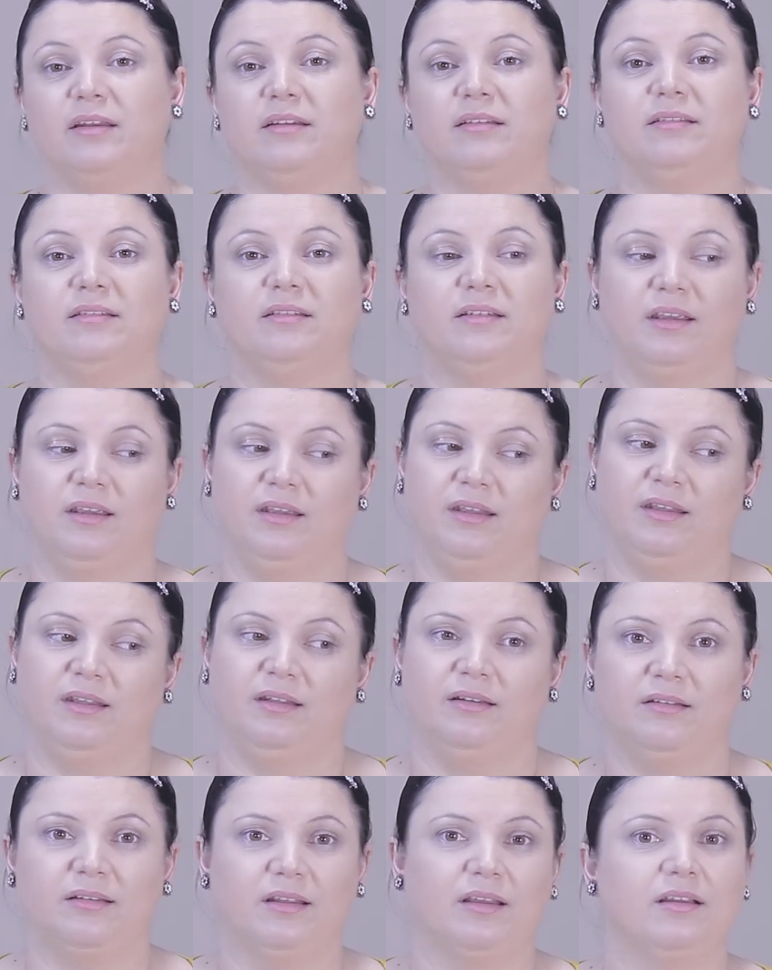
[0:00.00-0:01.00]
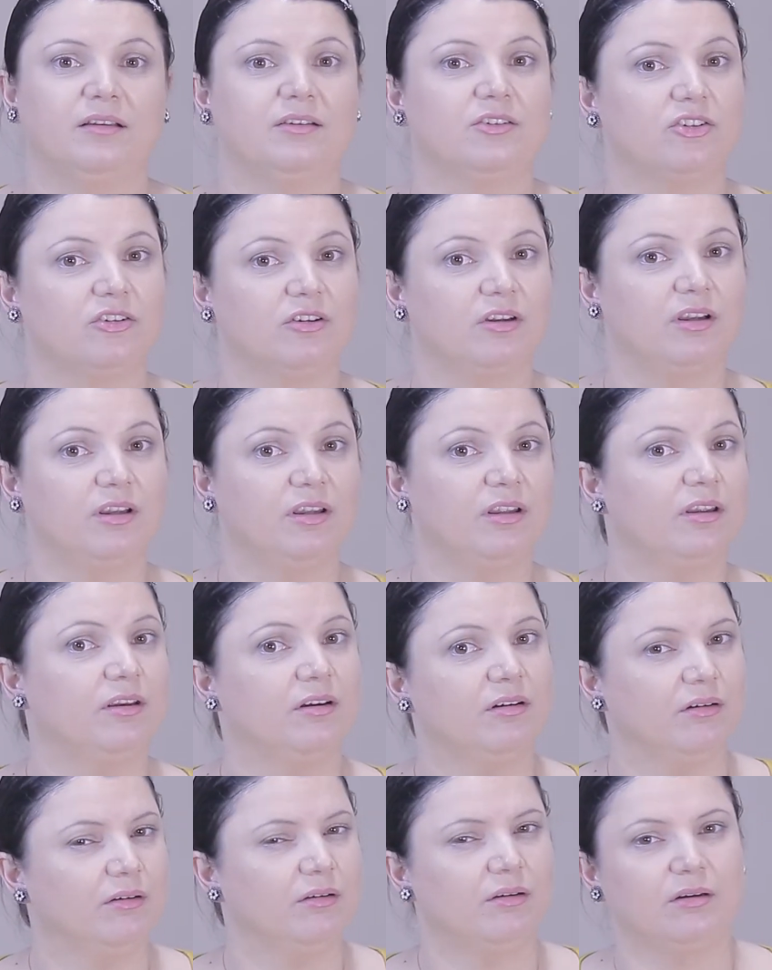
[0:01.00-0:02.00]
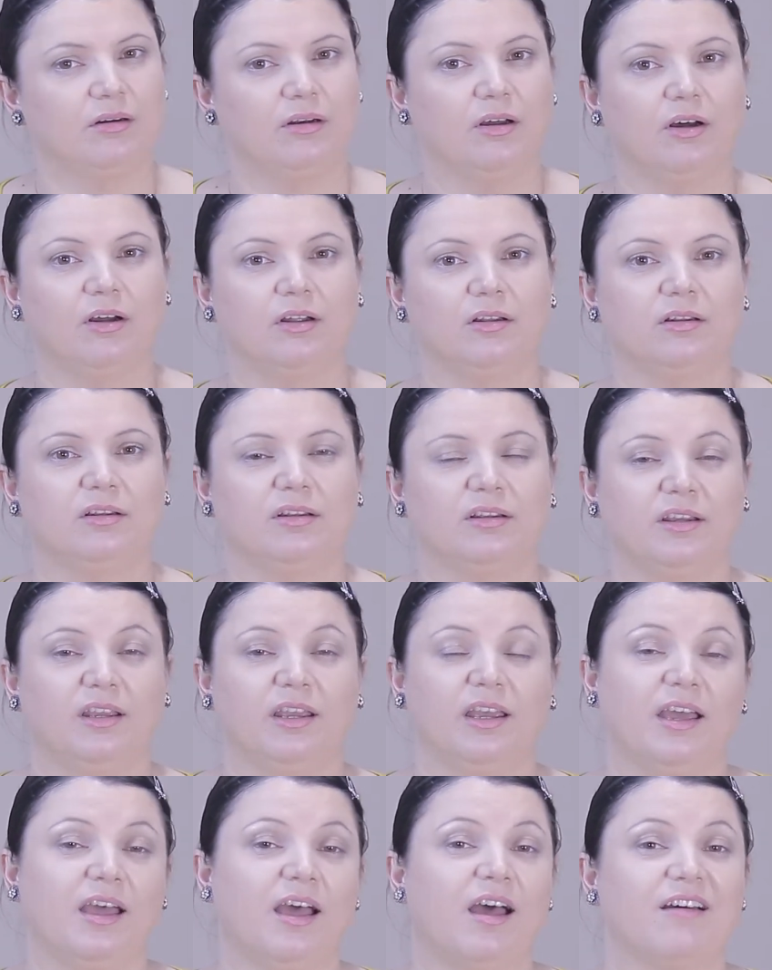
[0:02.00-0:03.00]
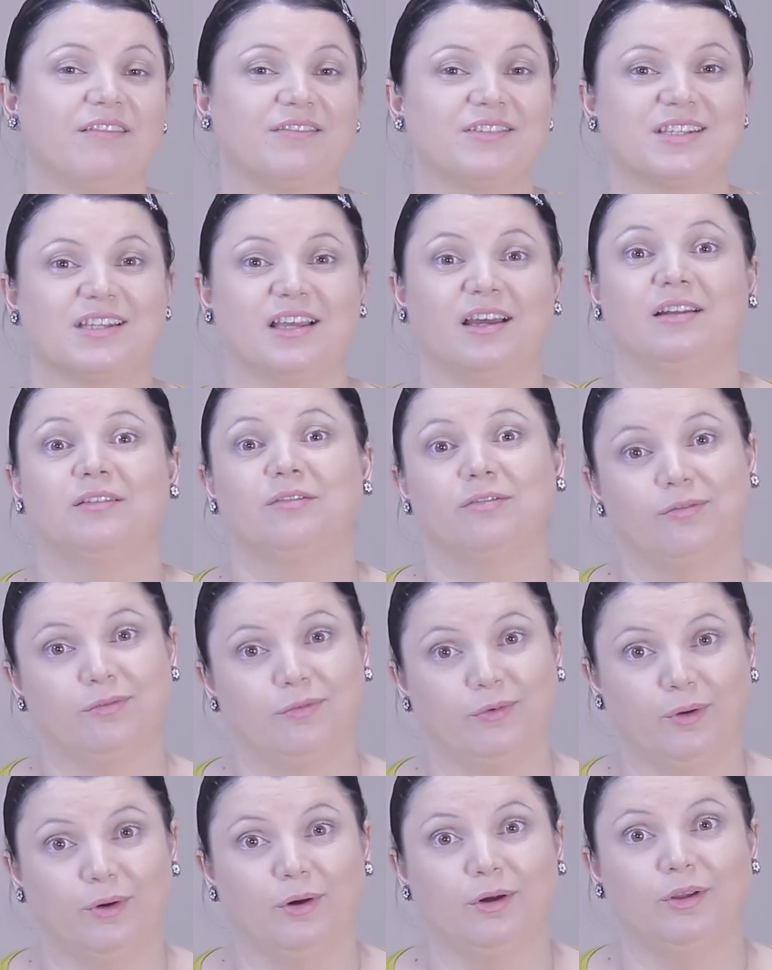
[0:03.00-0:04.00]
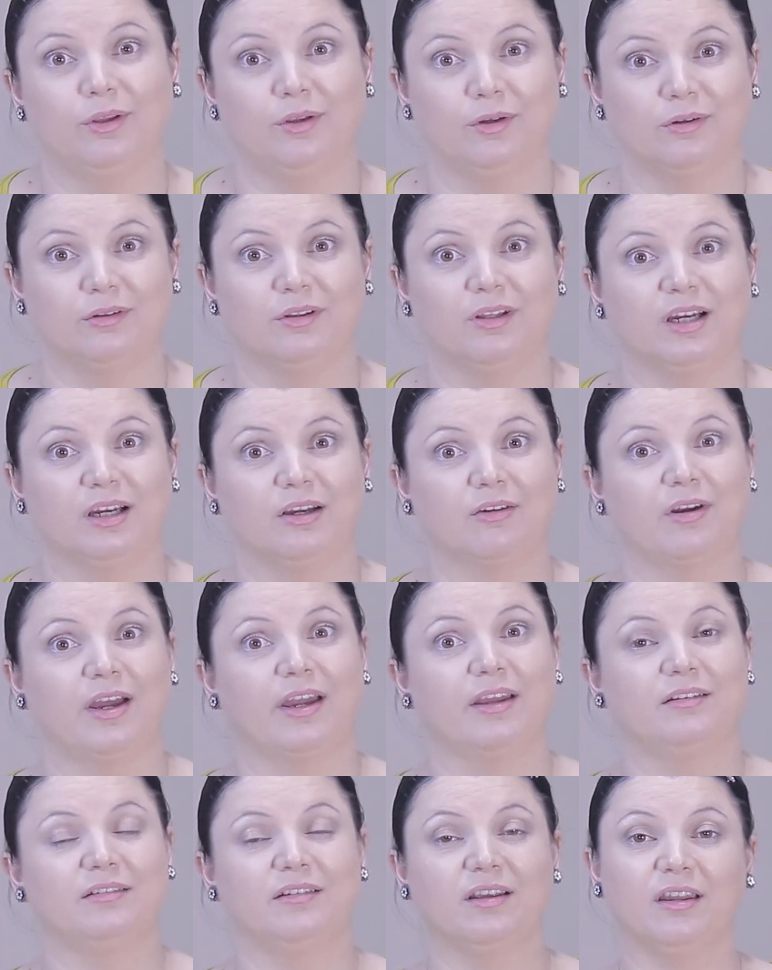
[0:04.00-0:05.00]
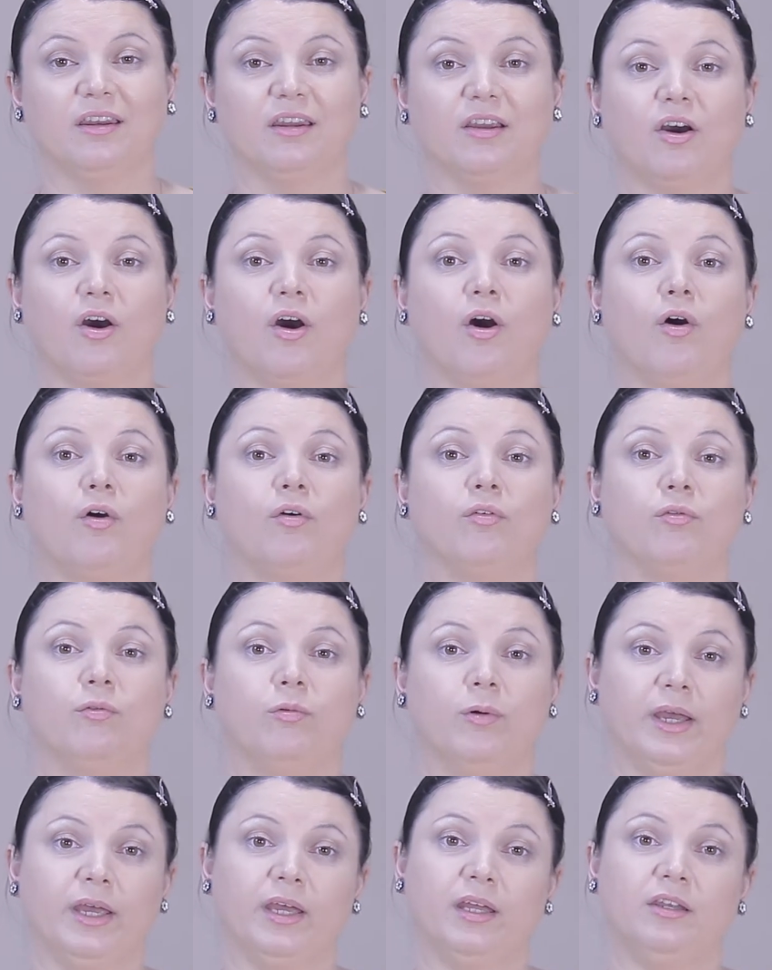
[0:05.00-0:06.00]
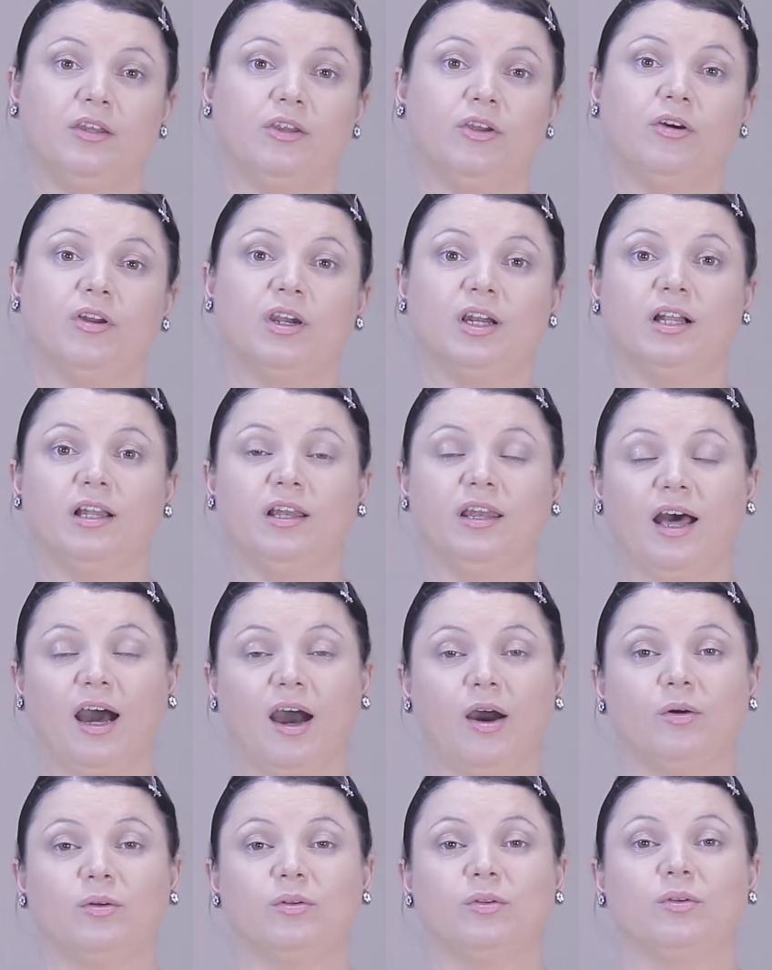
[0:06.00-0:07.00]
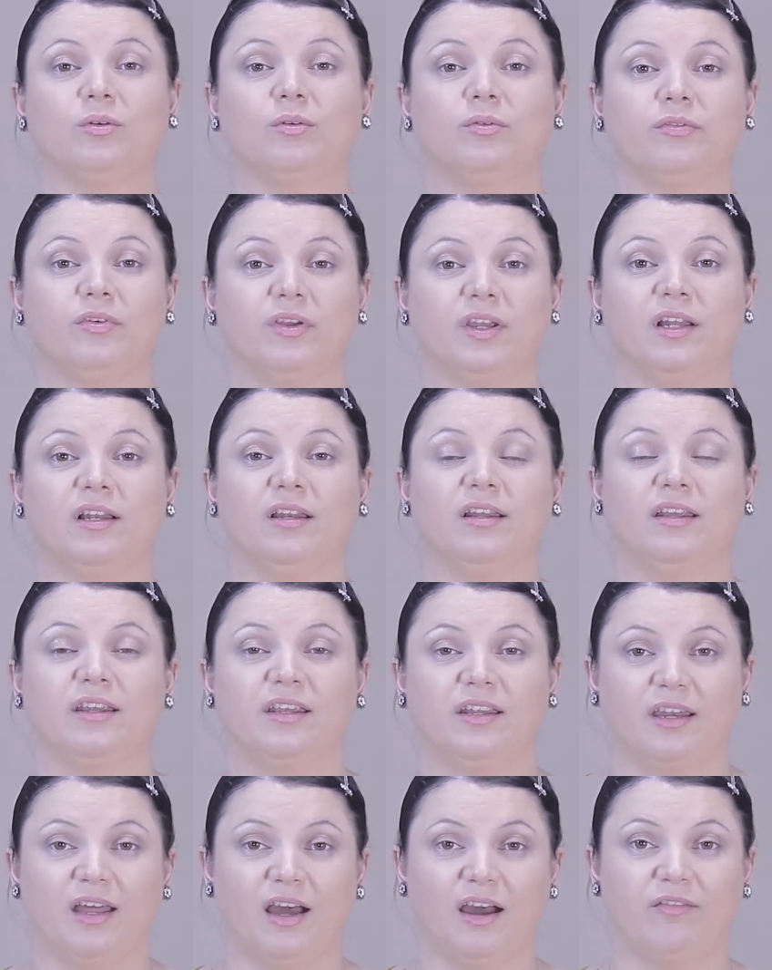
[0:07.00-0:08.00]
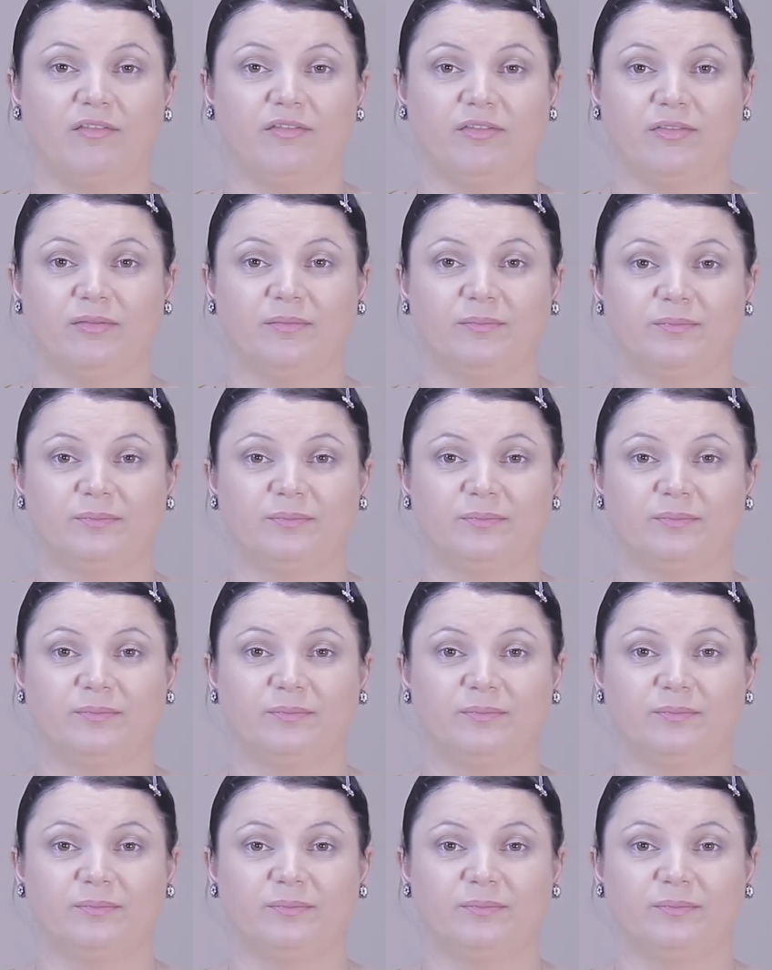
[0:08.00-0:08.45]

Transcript: They intentionally or not have set for you the criteria of when you're allowed to feel enough.